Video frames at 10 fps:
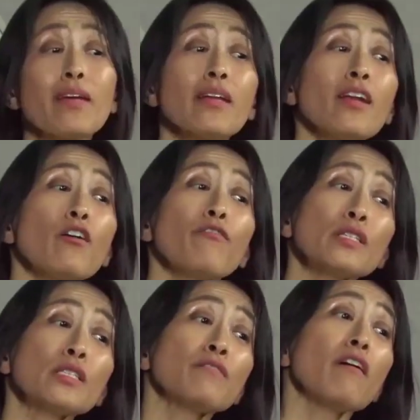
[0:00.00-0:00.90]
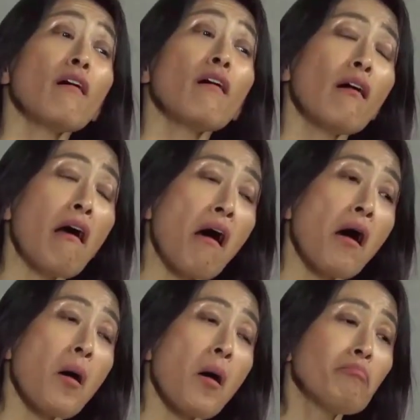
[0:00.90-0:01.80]
I mean, you know, first of all,
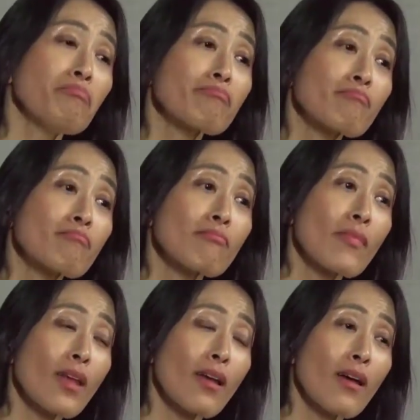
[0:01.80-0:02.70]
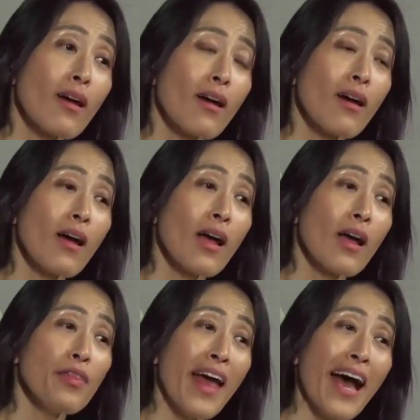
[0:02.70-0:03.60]
um,
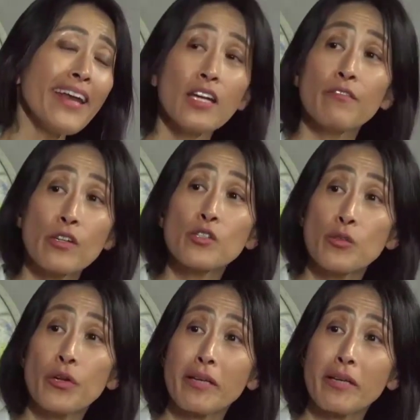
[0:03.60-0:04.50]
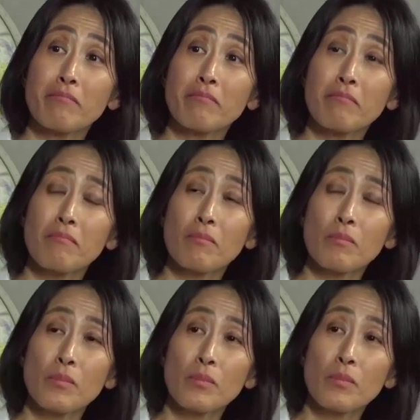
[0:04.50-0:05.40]
that anniversary
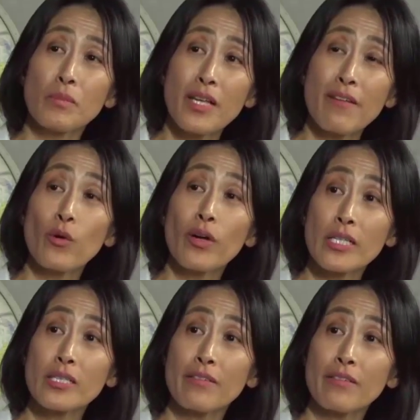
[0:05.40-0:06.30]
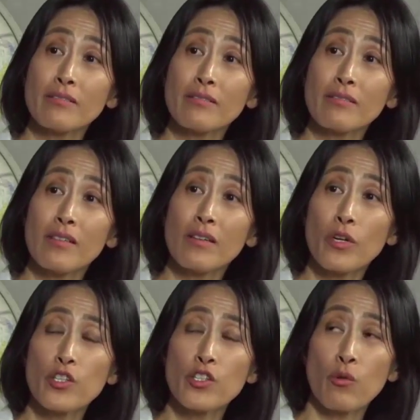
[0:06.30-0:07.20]
727,
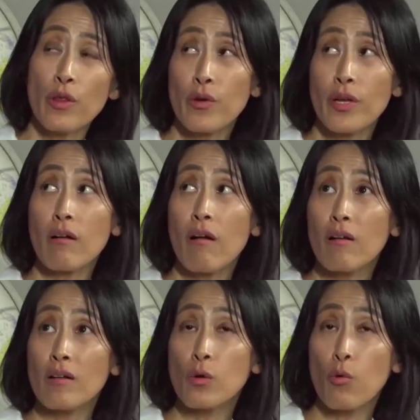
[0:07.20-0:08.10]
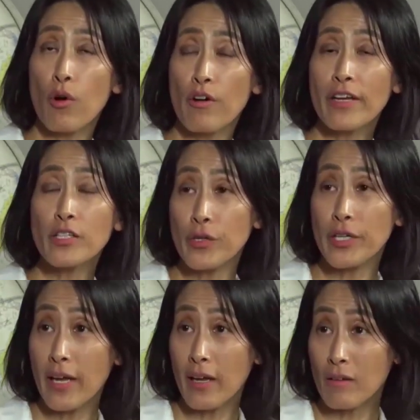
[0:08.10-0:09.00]
which North Korea calls the War
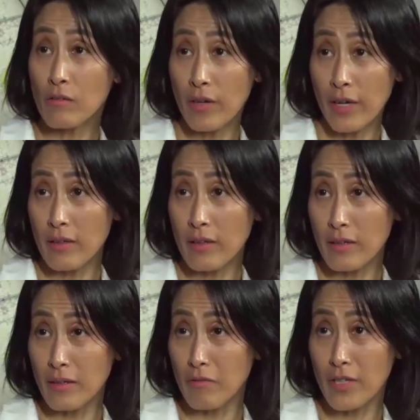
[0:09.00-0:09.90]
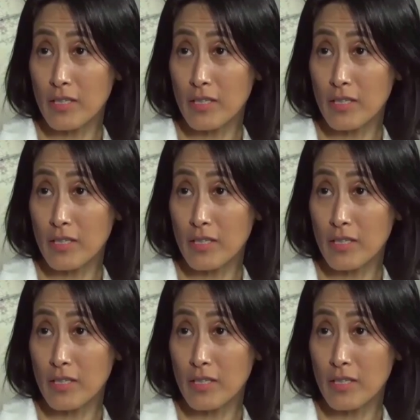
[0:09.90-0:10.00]
Victory Day. Yes, right? the, the day the